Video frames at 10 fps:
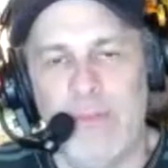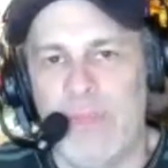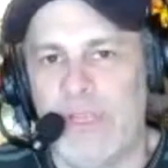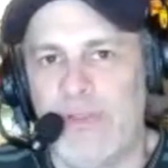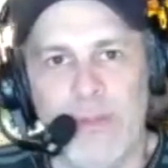a
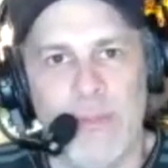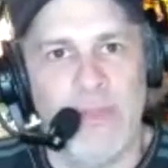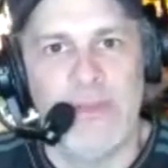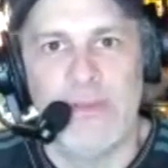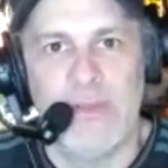big
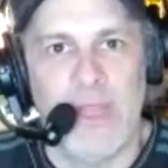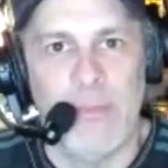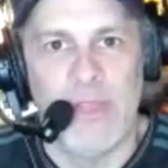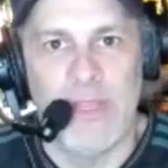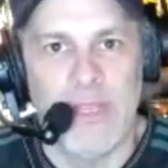tournament to
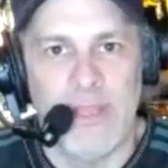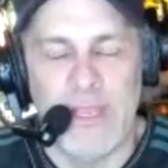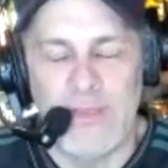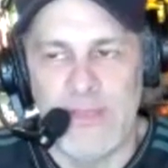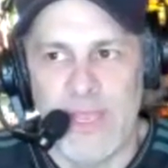come and clean the
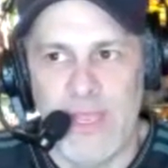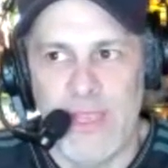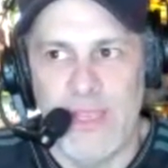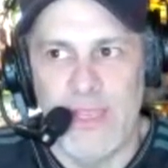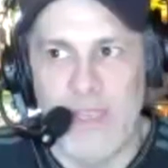next
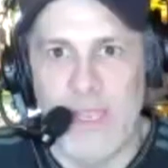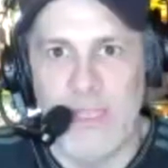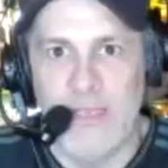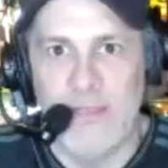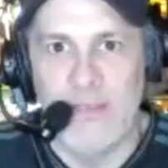day.
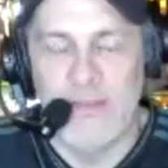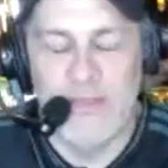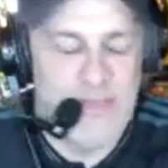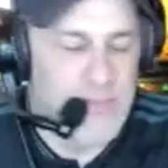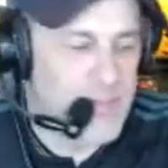And she's the